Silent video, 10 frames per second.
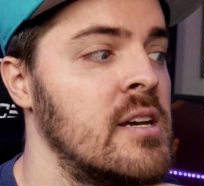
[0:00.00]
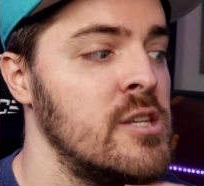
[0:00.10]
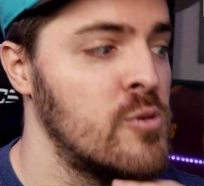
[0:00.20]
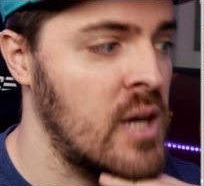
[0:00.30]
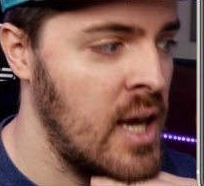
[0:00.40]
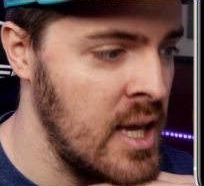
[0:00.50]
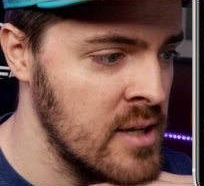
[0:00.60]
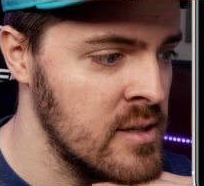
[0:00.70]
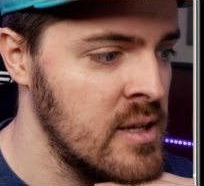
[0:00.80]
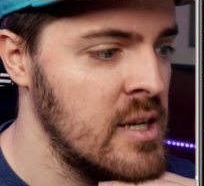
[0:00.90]
You
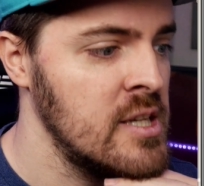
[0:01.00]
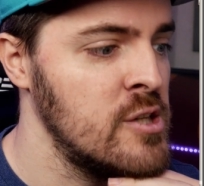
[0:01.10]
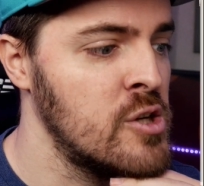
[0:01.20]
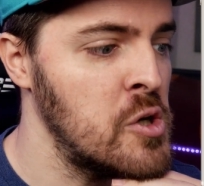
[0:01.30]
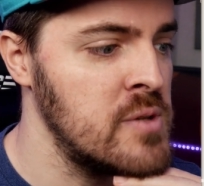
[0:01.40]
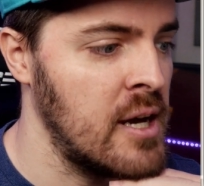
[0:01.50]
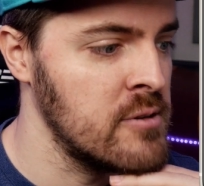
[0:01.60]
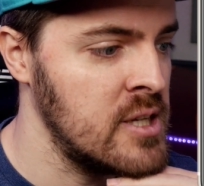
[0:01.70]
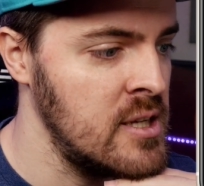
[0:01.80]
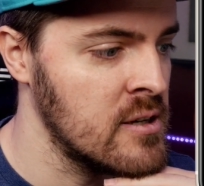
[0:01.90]
can. You go down
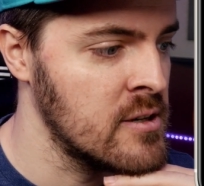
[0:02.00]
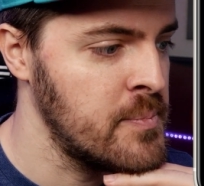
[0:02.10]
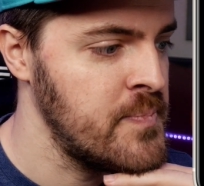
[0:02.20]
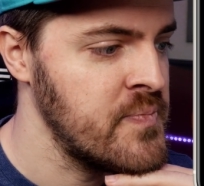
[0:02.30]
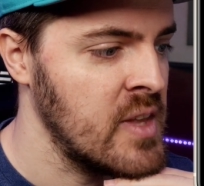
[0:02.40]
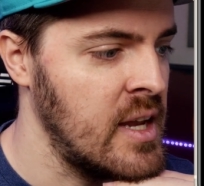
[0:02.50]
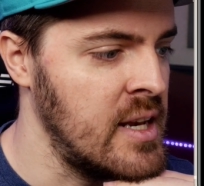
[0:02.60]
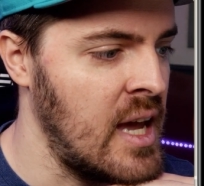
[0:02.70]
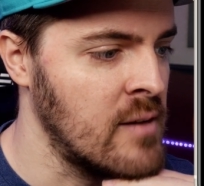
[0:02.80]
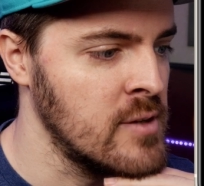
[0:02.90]
here, and
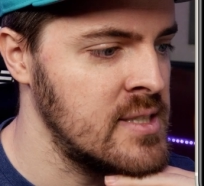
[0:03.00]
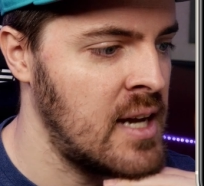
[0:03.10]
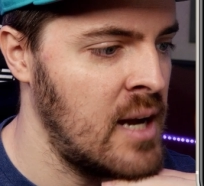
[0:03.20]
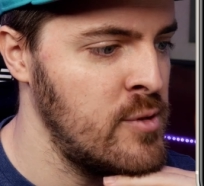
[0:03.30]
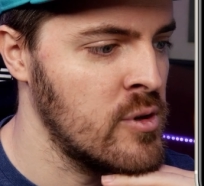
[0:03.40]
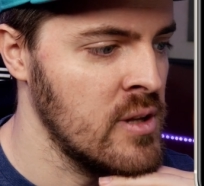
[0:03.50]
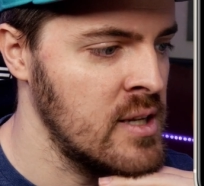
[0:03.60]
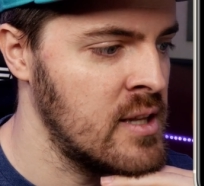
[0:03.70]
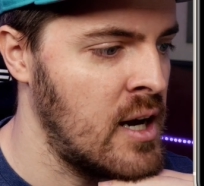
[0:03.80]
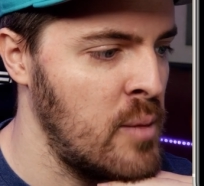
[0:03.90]
every time you click
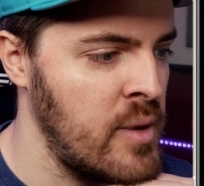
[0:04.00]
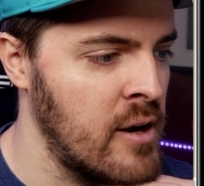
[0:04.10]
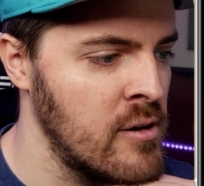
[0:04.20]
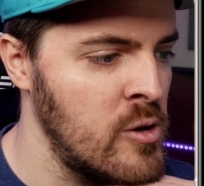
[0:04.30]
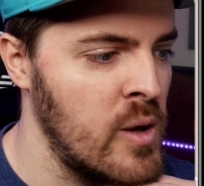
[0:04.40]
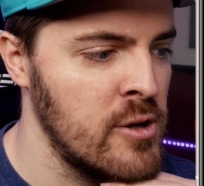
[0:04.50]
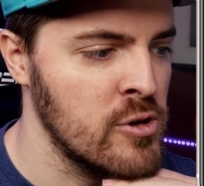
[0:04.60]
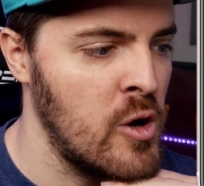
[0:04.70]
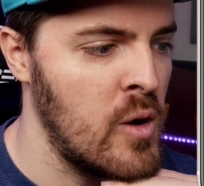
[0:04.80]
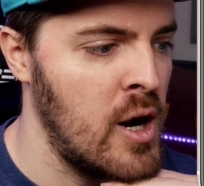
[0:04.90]
the up arrow, it'll
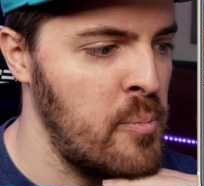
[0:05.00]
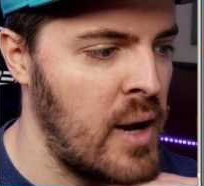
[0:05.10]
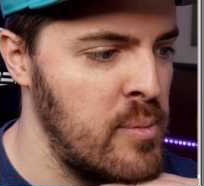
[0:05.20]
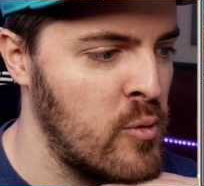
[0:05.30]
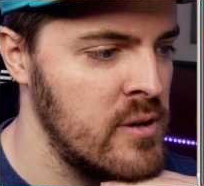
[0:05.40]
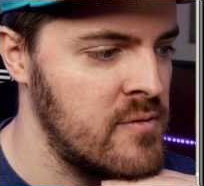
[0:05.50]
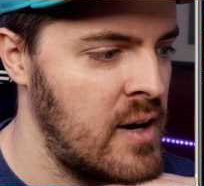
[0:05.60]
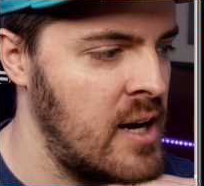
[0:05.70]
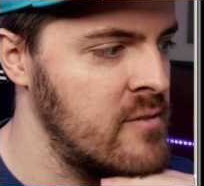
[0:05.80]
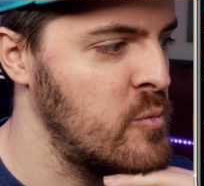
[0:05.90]
go up by 0.5.